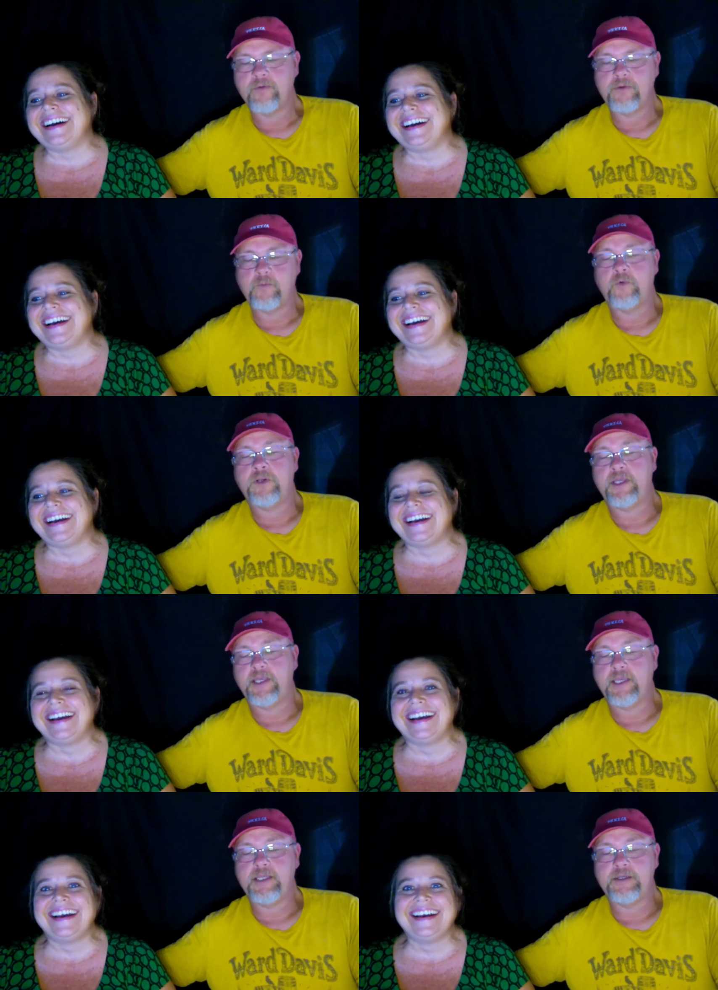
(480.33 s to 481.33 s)
Speaker 1: only one that
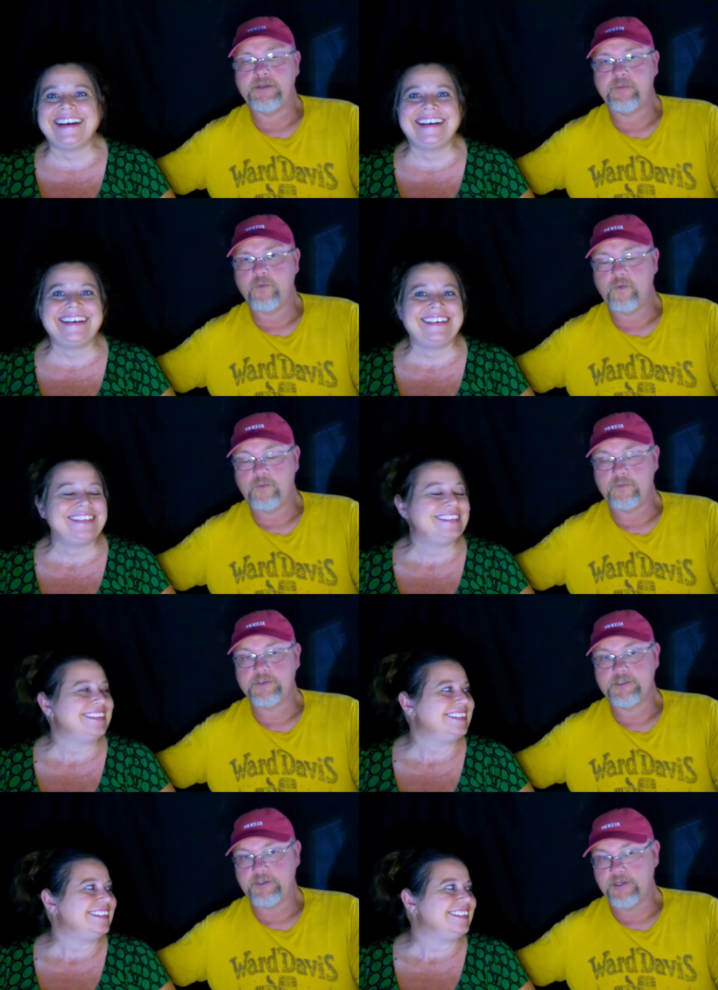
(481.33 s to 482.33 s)
had any water
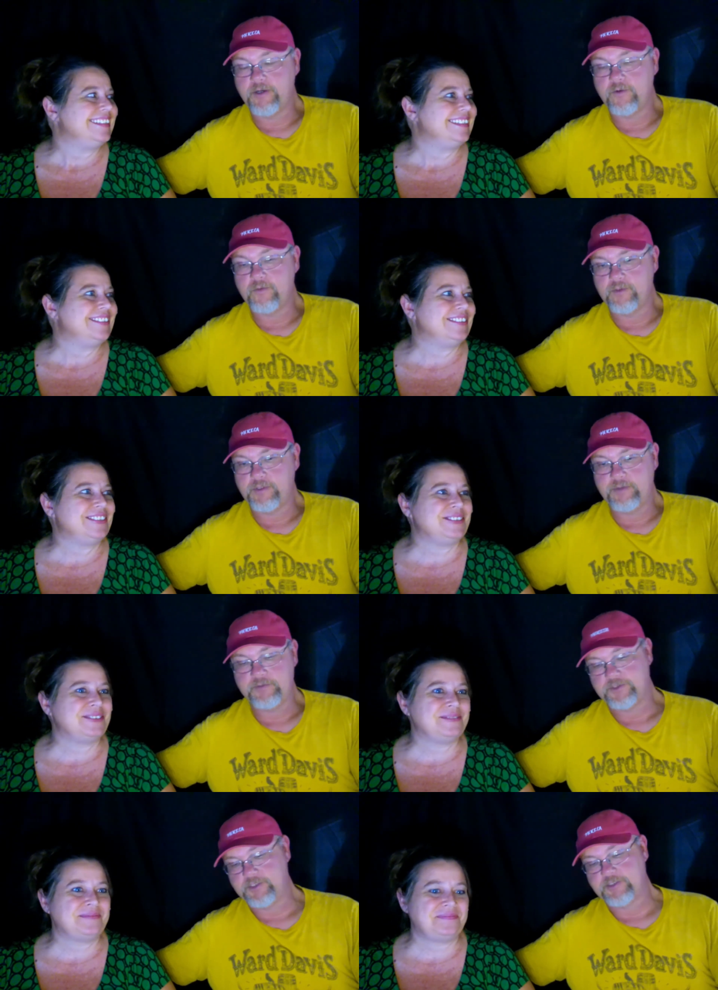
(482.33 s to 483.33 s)
was the dog, and it
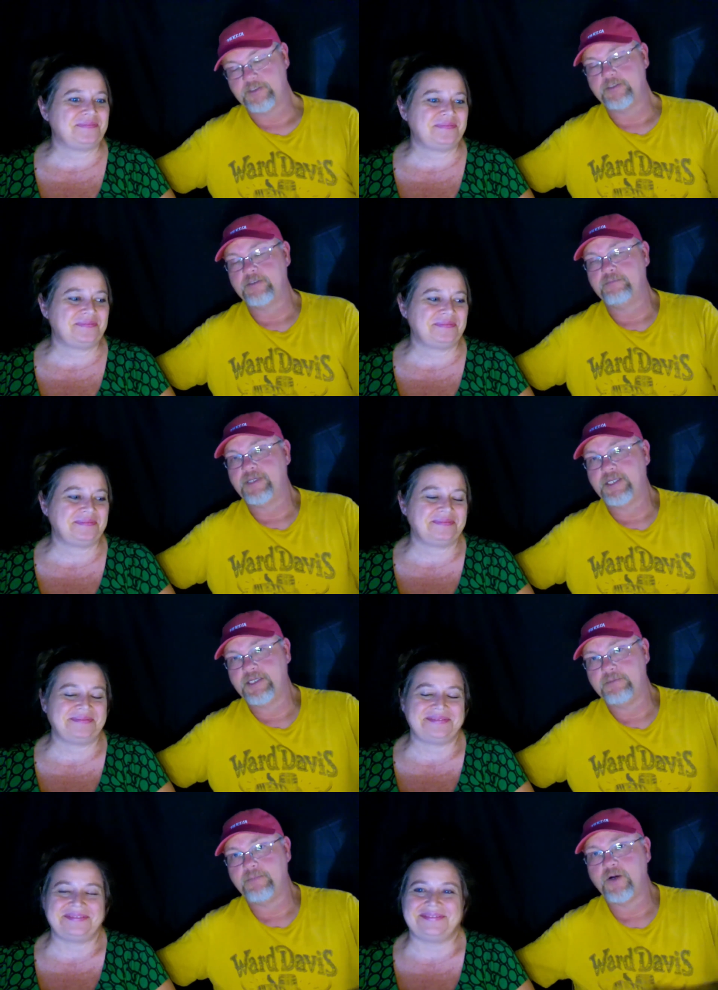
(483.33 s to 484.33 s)
was just a little bit
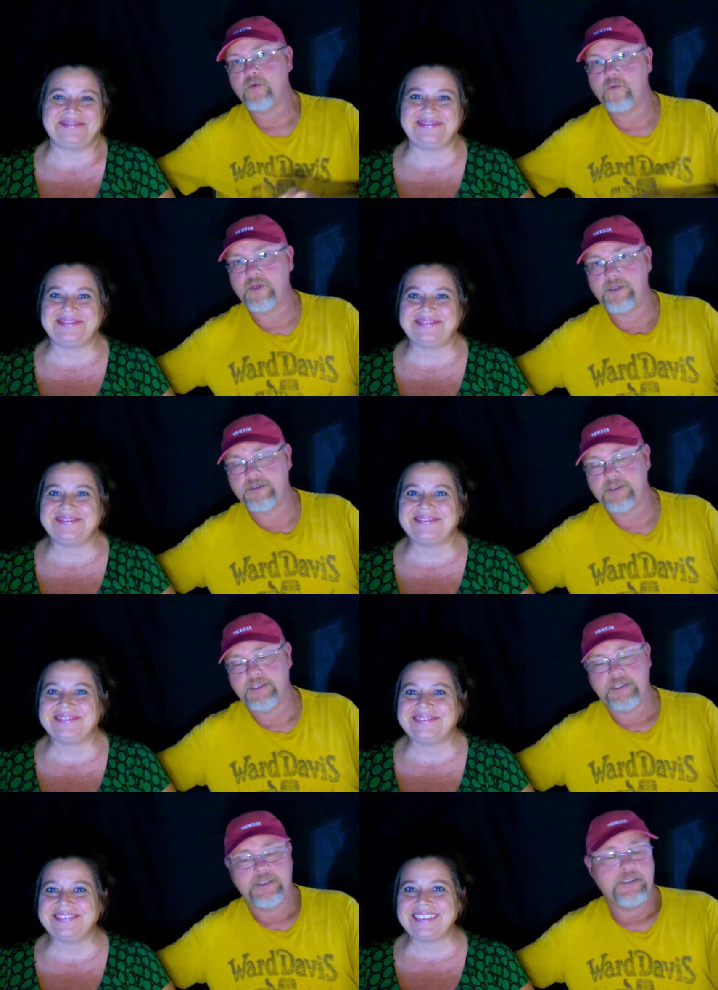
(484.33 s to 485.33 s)
in the bowl and.
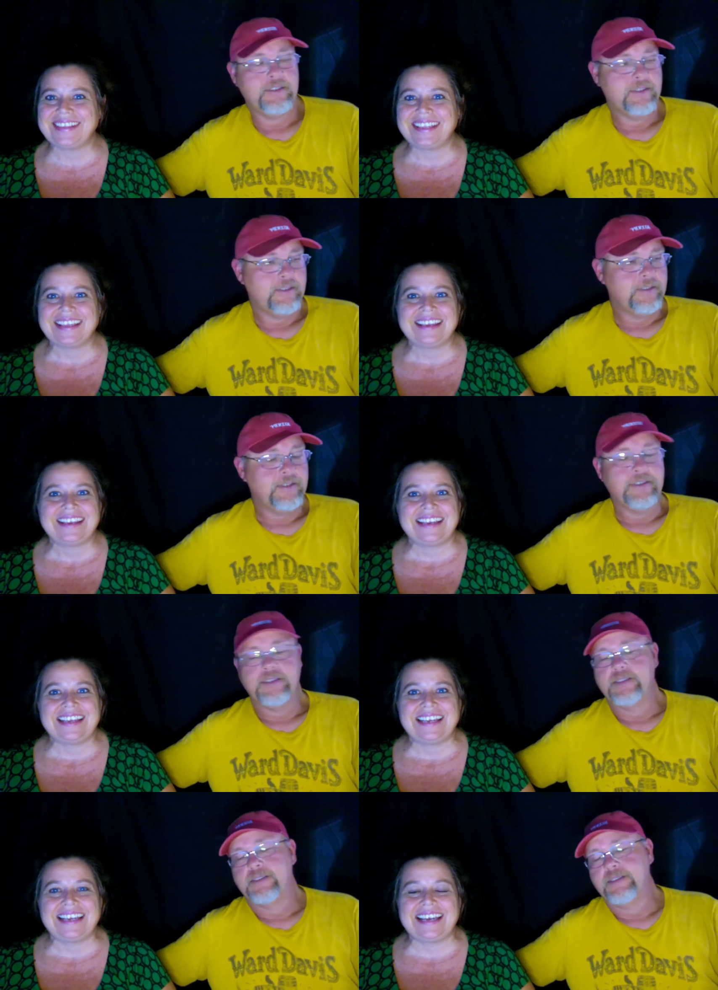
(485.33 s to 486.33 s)

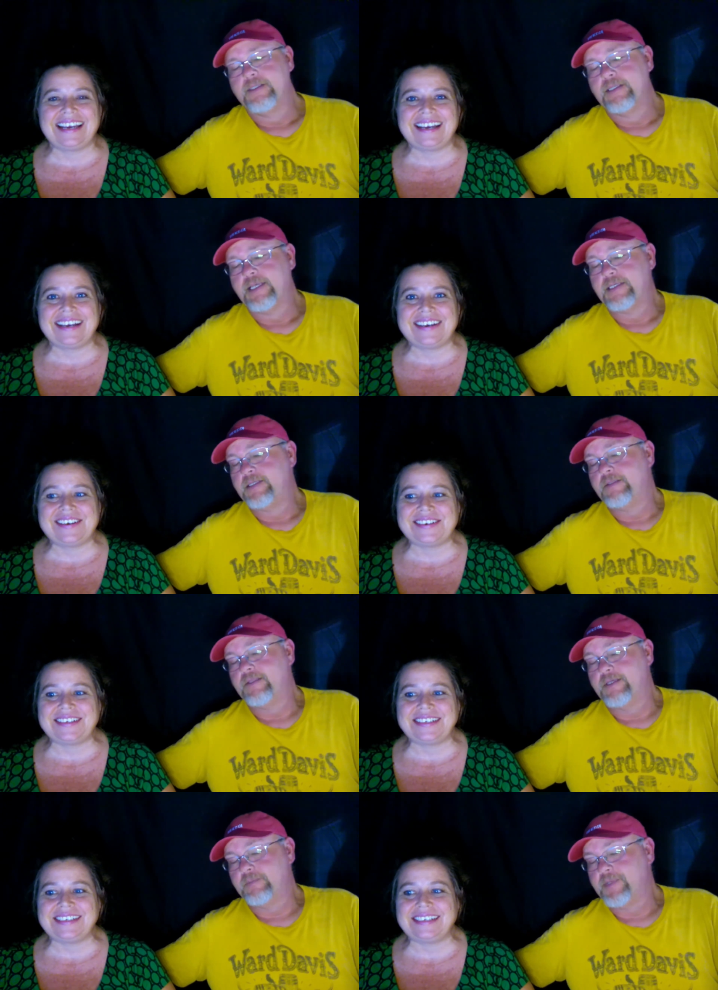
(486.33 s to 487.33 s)
Uh, I did
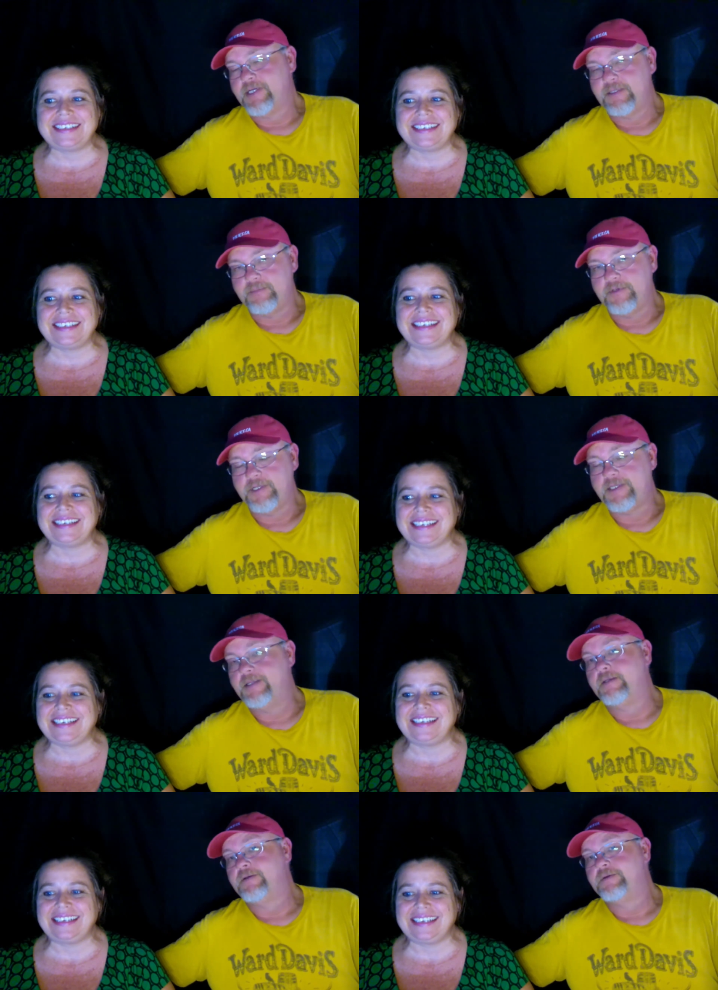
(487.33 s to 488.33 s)
think about it, but I
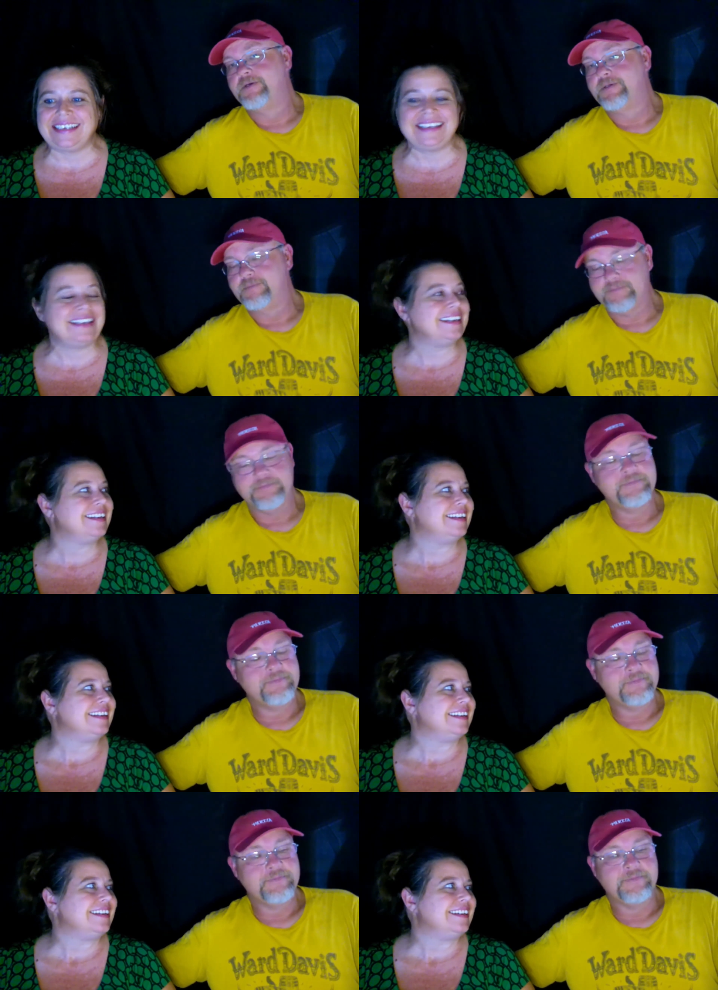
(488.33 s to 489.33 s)
didn't do it.
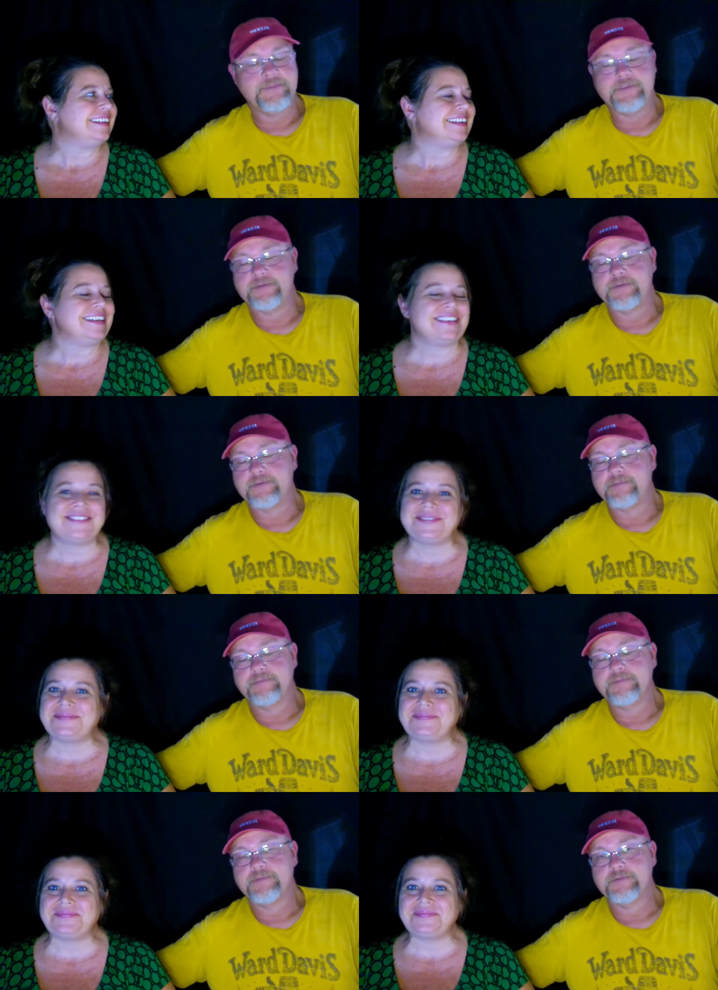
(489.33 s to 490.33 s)
It was,
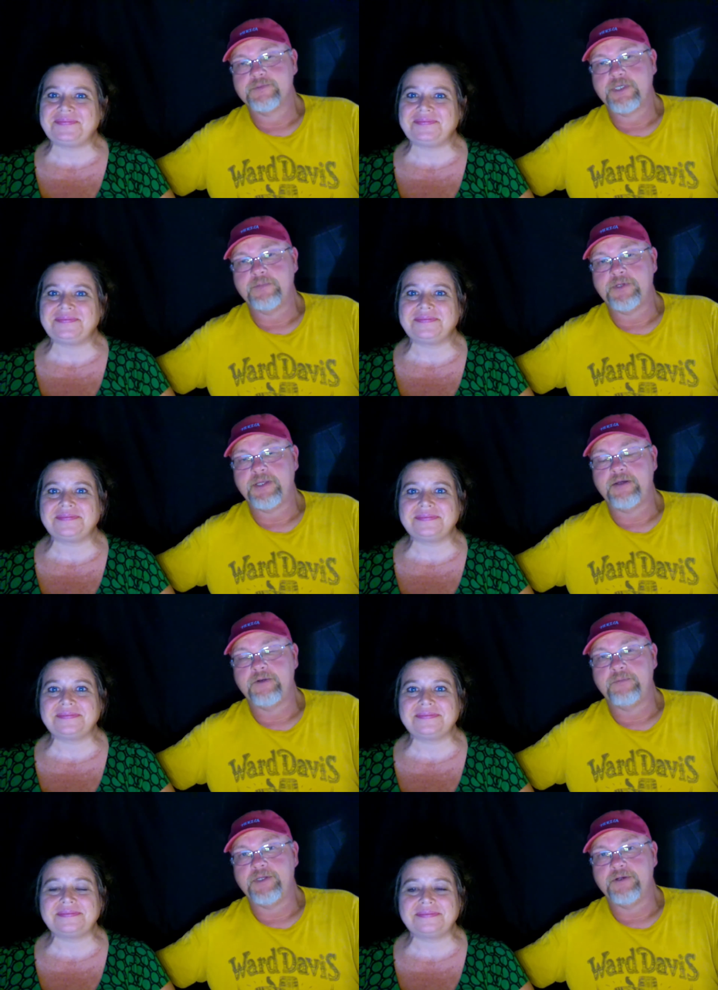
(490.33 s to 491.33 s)
it was coming down
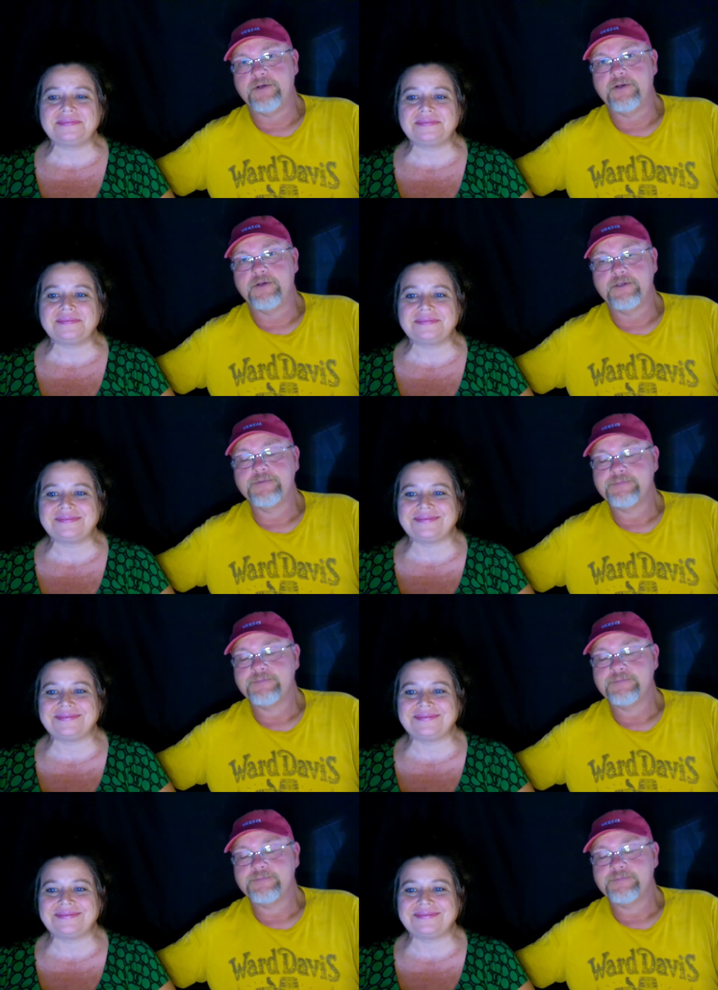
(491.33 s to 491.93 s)
to me or her.